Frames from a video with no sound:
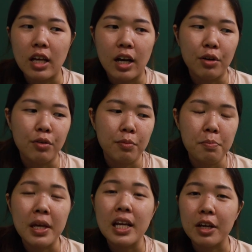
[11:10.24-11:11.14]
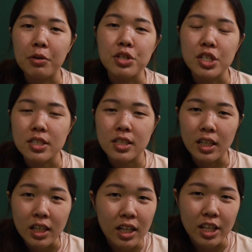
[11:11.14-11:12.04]
our main language is
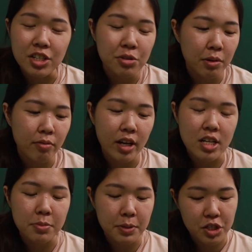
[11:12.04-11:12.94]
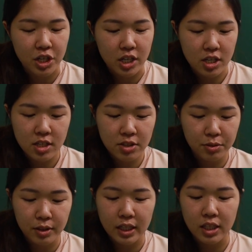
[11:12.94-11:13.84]
English, we rarely speak Chinese,
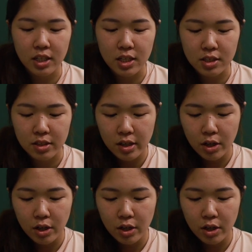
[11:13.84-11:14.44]
so I think this is